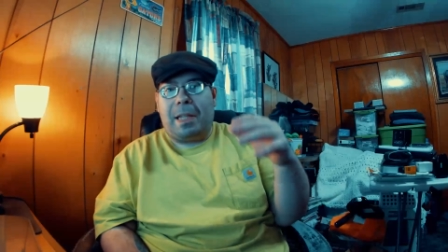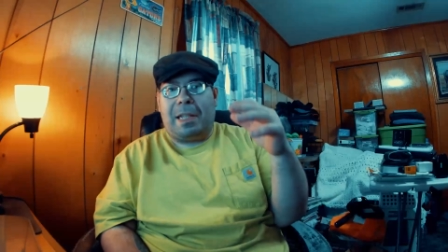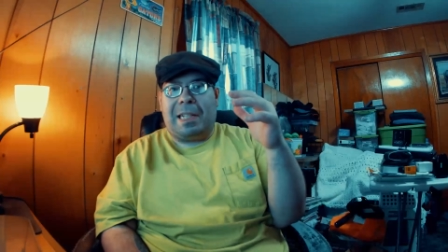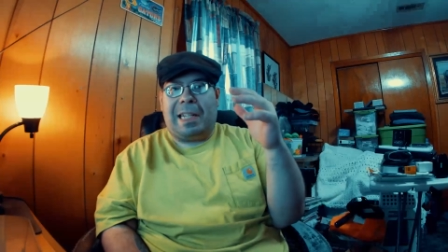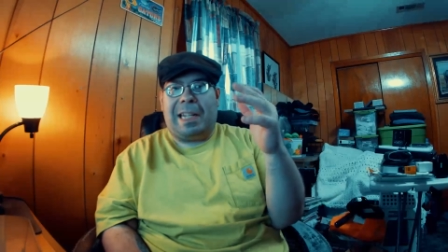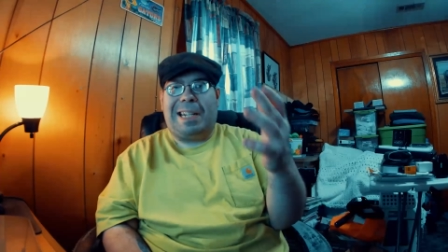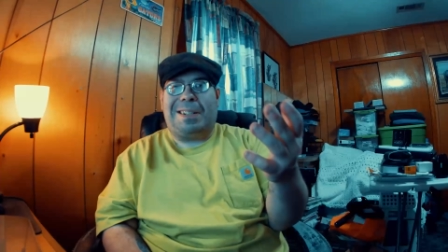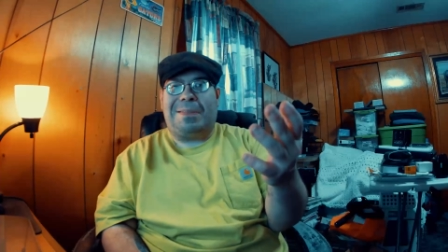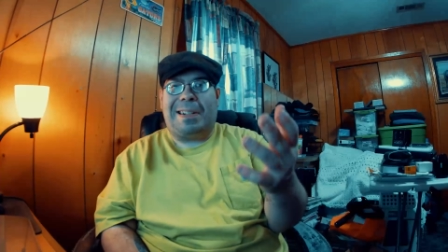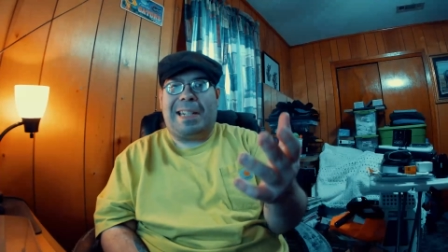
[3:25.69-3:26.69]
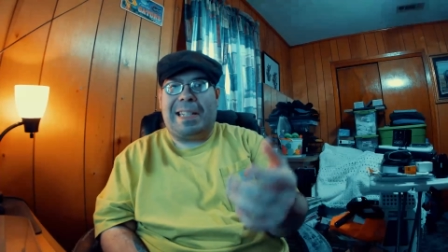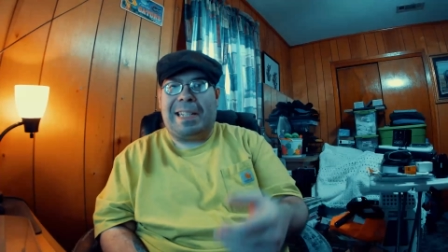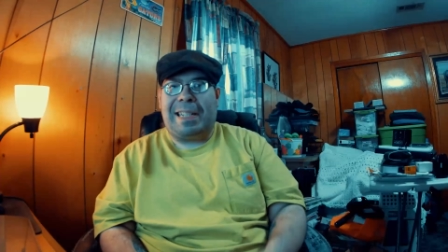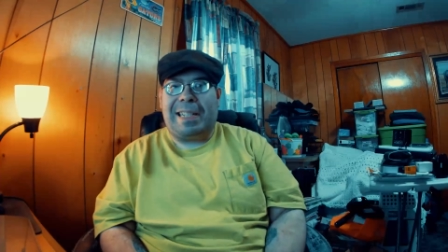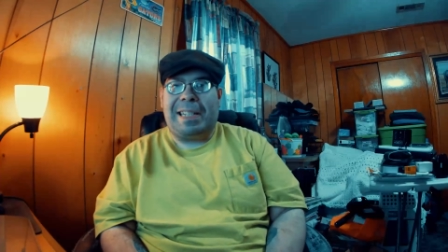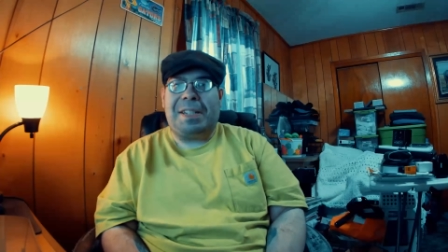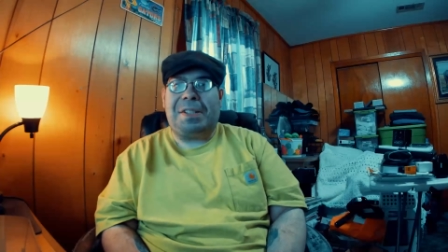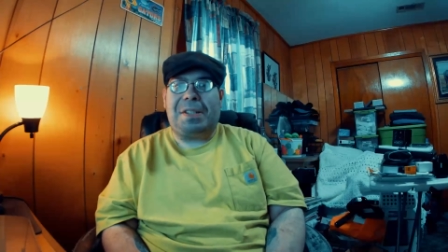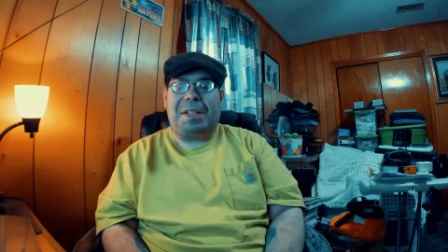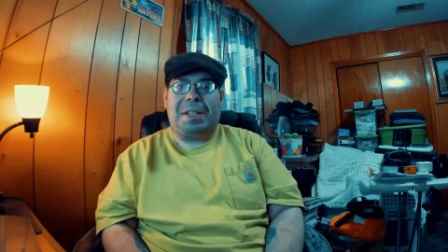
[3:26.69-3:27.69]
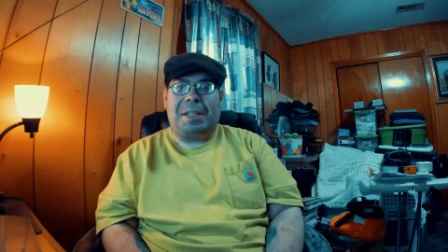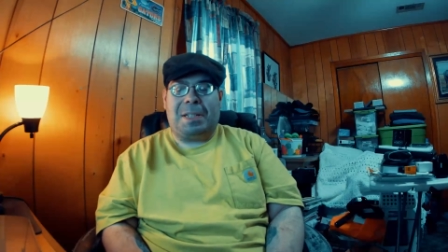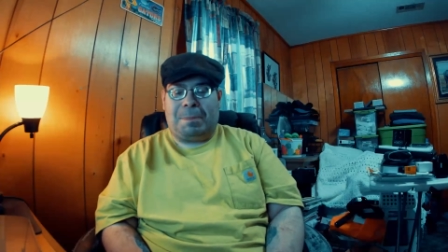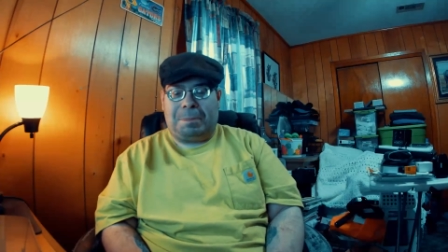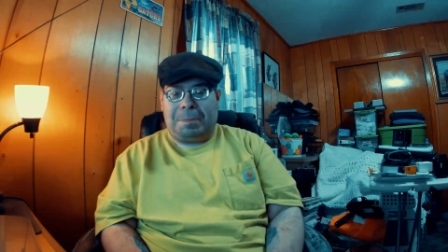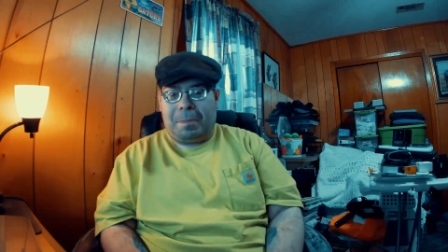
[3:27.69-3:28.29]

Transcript: uh, how wide this is, um,